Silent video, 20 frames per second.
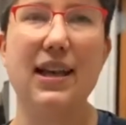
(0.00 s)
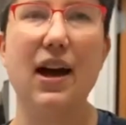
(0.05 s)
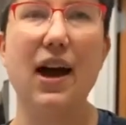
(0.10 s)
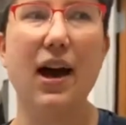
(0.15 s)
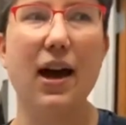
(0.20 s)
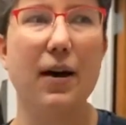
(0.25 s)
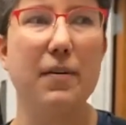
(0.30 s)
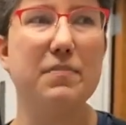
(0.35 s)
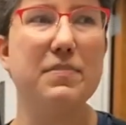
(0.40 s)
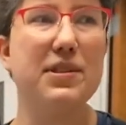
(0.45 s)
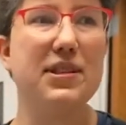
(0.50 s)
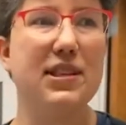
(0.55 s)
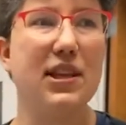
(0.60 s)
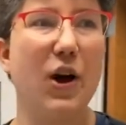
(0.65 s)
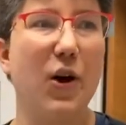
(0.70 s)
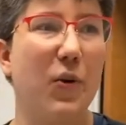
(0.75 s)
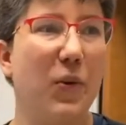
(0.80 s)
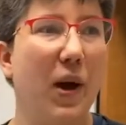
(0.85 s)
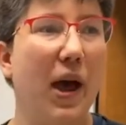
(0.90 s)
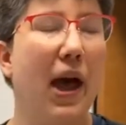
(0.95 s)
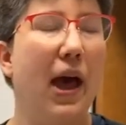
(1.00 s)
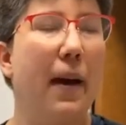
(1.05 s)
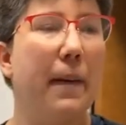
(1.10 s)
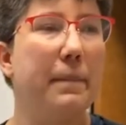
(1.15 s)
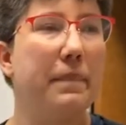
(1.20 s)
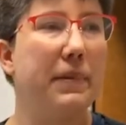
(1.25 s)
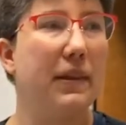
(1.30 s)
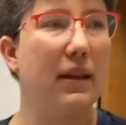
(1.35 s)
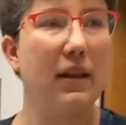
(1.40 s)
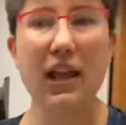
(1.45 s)
Um, so,
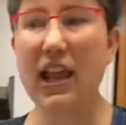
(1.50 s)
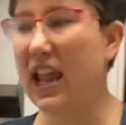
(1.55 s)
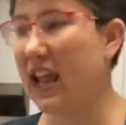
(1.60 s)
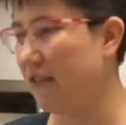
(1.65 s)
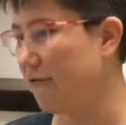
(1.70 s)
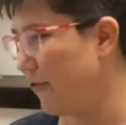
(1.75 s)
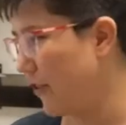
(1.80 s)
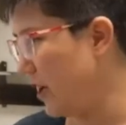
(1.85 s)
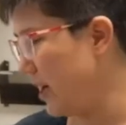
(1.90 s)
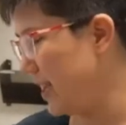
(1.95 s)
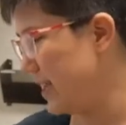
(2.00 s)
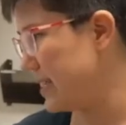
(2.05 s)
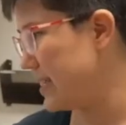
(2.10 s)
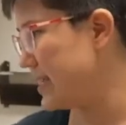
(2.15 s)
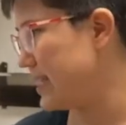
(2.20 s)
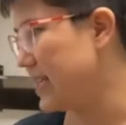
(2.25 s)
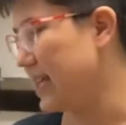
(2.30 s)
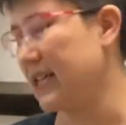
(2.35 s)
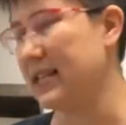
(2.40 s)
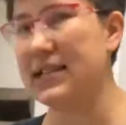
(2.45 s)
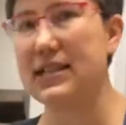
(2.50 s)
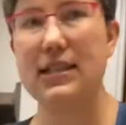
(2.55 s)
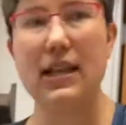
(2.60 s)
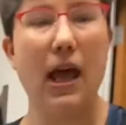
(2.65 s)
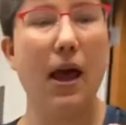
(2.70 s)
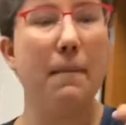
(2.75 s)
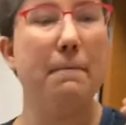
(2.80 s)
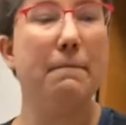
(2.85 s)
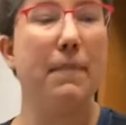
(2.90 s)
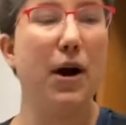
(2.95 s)
for instance,
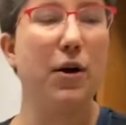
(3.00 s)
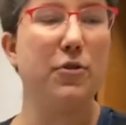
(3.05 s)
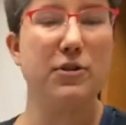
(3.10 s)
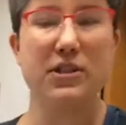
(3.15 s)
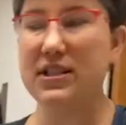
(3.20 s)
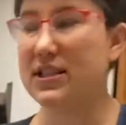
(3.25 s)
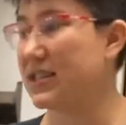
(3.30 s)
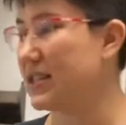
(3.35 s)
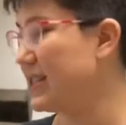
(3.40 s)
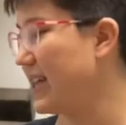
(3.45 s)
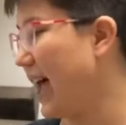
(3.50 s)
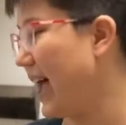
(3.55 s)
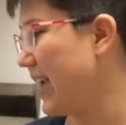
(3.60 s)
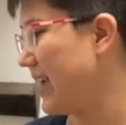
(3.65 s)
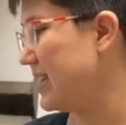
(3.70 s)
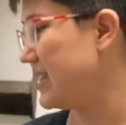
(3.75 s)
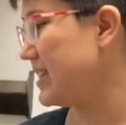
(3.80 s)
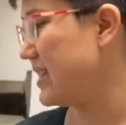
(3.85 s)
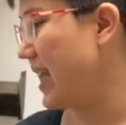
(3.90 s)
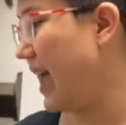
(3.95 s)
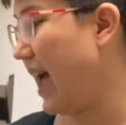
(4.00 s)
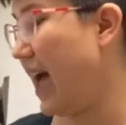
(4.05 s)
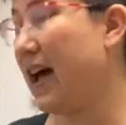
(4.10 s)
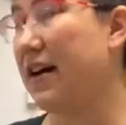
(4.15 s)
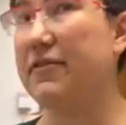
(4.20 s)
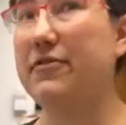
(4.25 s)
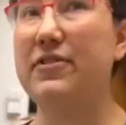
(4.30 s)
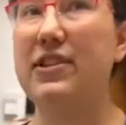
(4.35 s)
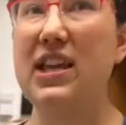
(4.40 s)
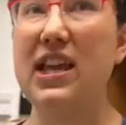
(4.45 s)
most sites
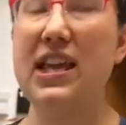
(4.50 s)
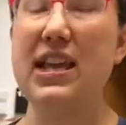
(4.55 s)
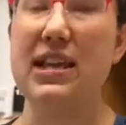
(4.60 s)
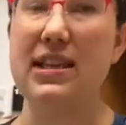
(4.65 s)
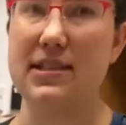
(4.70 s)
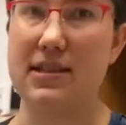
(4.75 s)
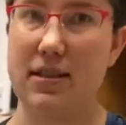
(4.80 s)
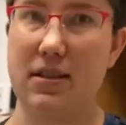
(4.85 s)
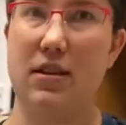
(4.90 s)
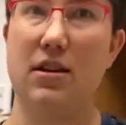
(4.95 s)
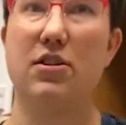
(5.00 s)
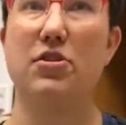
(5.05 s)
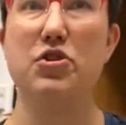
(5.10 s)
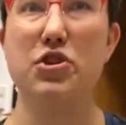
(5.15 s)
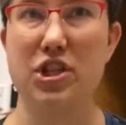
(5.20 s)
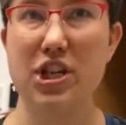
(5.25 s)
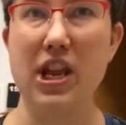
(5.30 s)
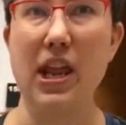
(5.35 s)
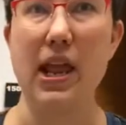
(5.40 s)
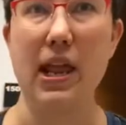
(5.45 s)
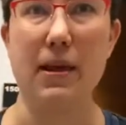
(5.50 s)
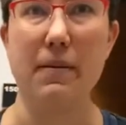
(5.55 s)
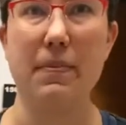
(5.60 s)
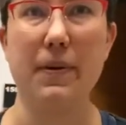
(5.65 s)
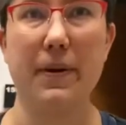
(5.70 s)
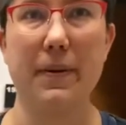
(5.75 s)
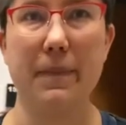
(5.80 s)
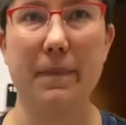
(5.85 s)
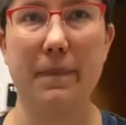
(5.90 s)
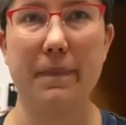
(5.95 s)
have these. They're cheap.
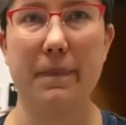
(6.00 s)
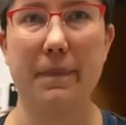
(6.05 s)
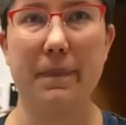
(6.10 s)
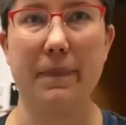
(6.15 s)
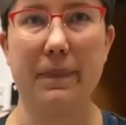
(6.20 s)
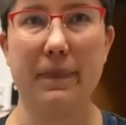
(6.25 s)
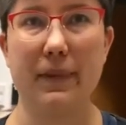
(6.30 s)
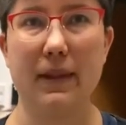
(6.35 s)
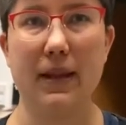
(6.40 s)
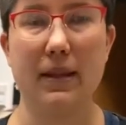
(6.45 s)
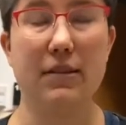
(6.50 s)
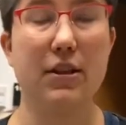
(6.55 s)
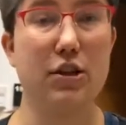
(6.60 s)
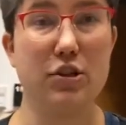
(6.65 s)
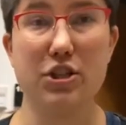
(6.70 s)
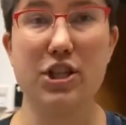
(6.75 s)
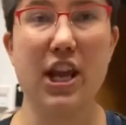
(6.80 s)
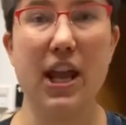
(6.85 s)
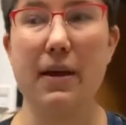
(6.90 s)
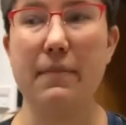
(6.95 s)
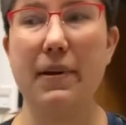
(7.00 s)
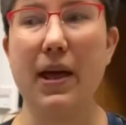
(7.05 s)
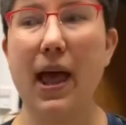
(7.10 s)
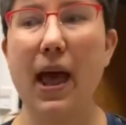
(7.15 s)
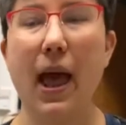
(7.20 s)
Mm -hmm. They're cheap.